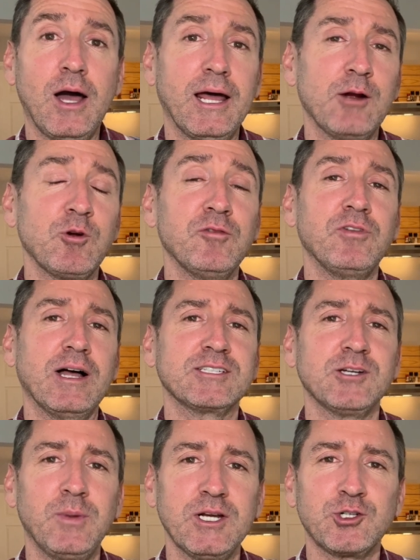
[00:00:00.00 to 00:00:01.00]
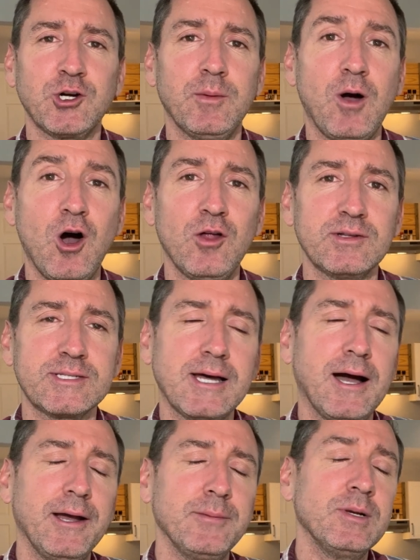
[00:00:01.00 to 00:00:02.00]
I reflect on my trip all the
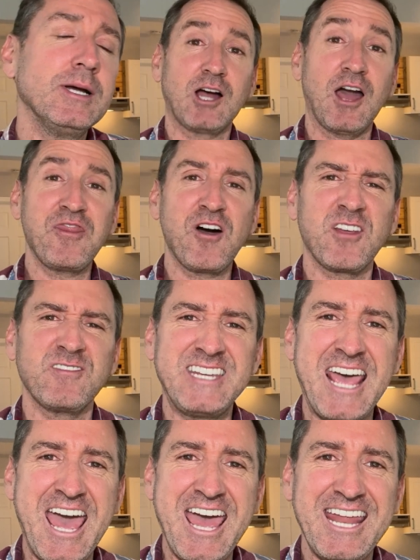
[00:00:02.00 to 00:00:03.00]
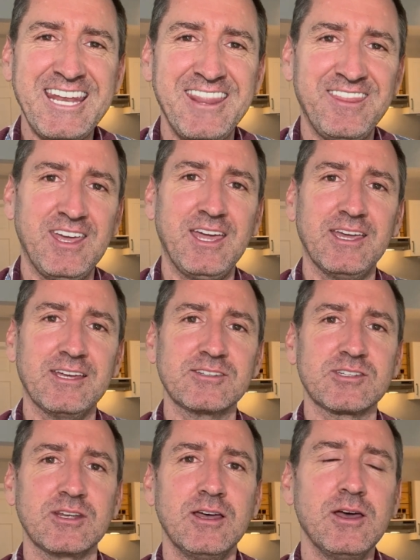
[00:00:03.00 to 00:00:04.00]
time. I thought of 10
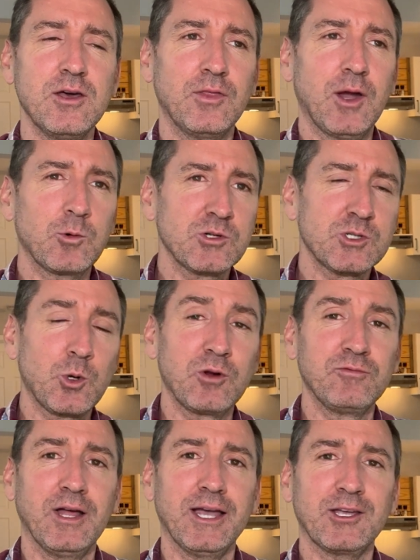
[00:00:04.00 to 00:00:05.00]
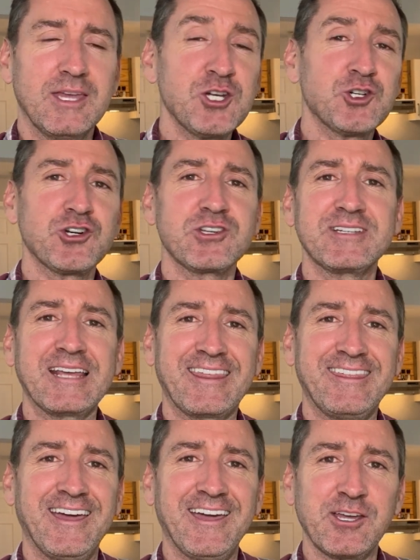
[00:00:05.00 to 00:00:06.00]
things that were sort of like interesting
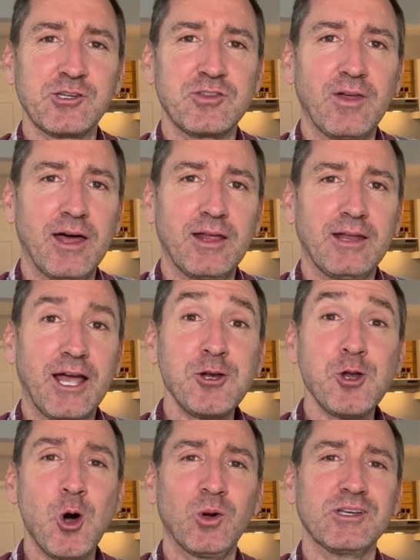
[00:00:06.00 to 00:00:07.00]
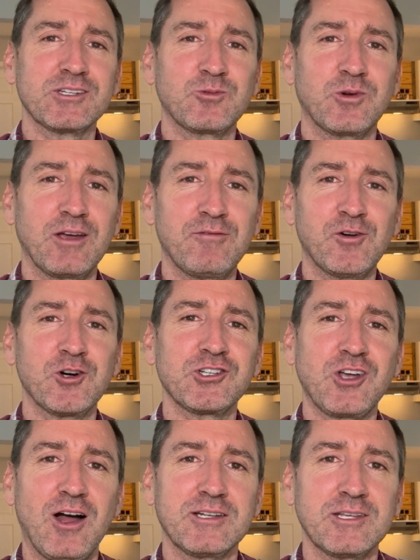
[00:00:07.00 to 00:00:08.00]
things that I noticed when I first
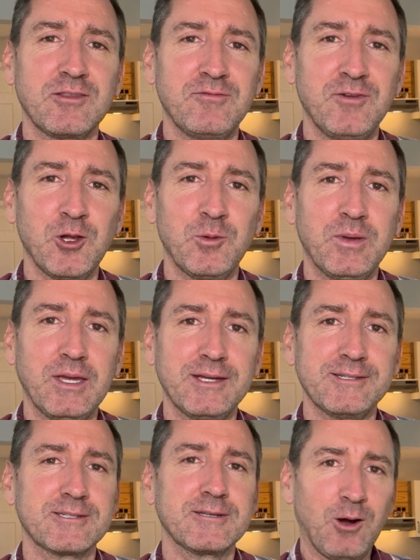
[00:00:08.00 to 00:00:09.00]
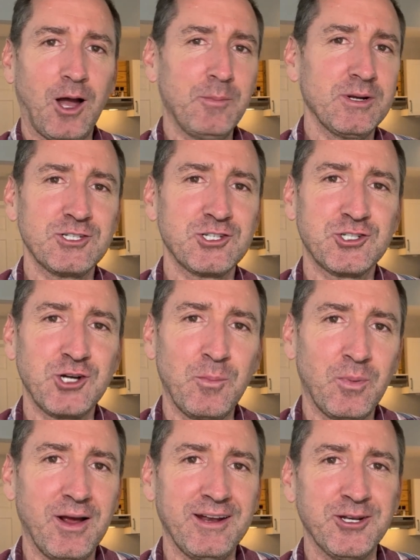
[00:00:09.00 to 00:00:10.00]
got to the Philippines. I'm gonna just jump
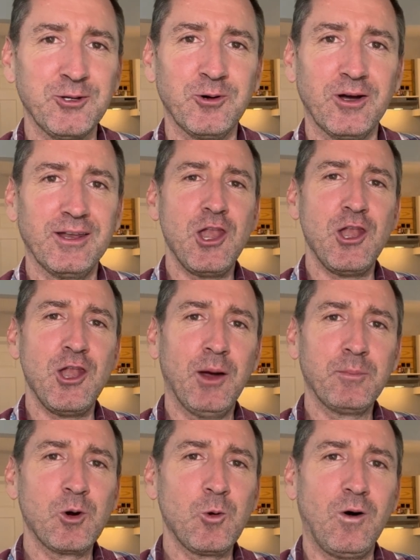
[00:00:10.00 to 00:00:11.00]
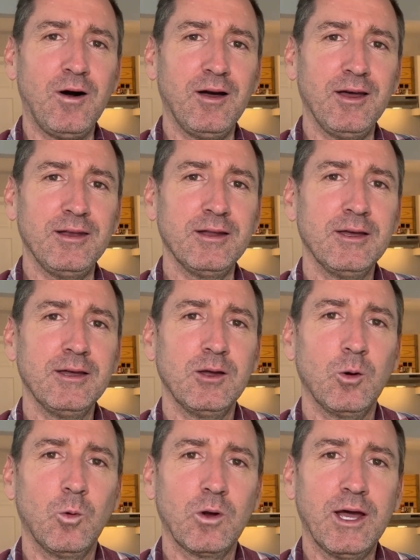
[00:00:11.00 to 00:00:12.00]
right into it. Number one,
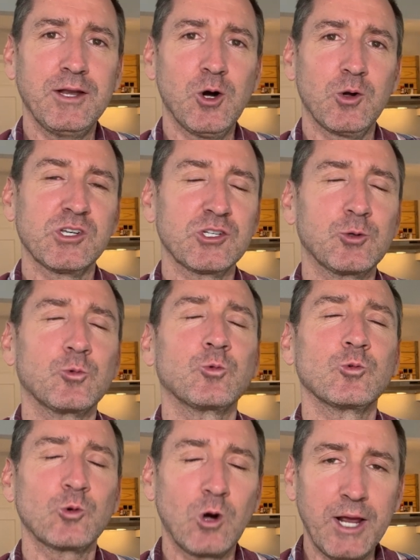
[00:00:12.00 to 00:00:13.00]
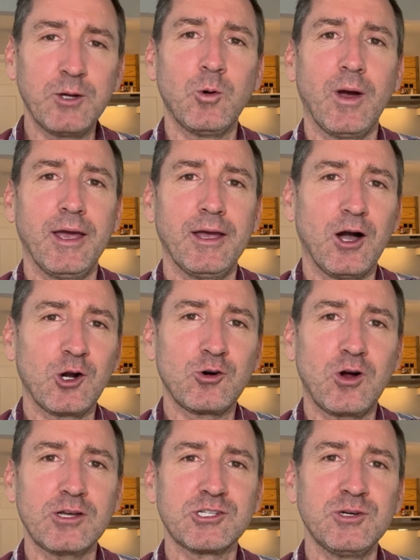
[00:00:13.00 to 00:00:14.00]
what I noticed right away
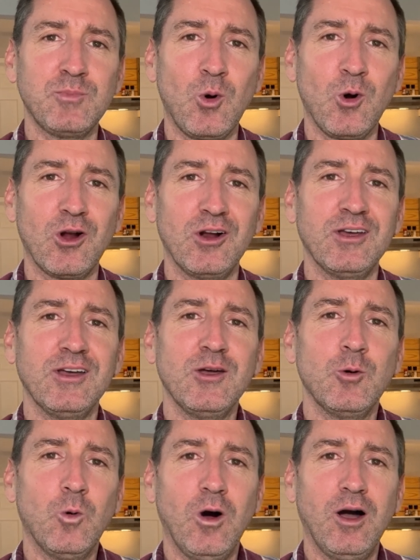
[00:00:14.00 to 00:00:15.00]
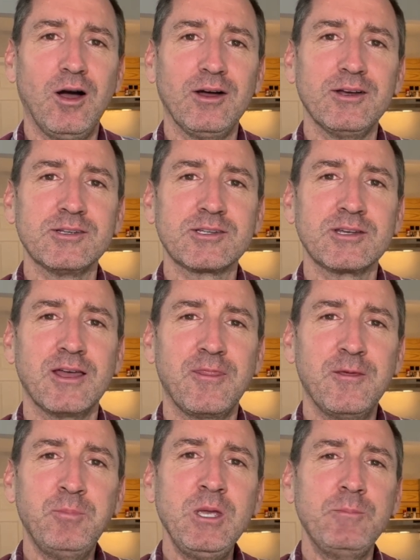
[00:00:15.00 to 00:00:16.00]
across the board was the
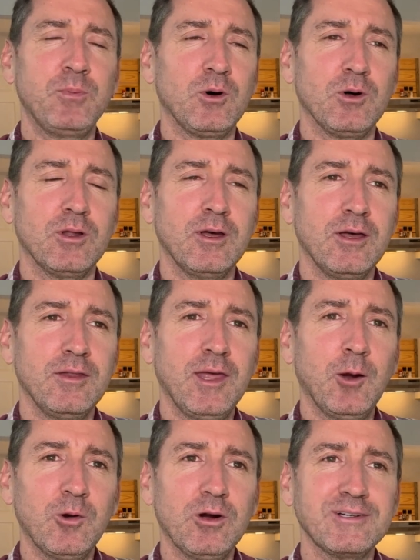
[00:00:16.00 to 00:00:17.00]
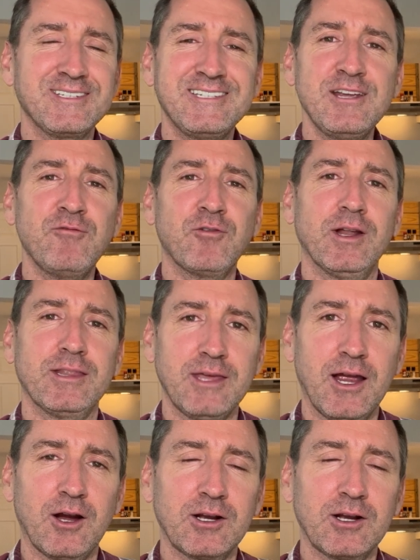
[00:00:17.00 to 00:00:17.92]
people. They were different there.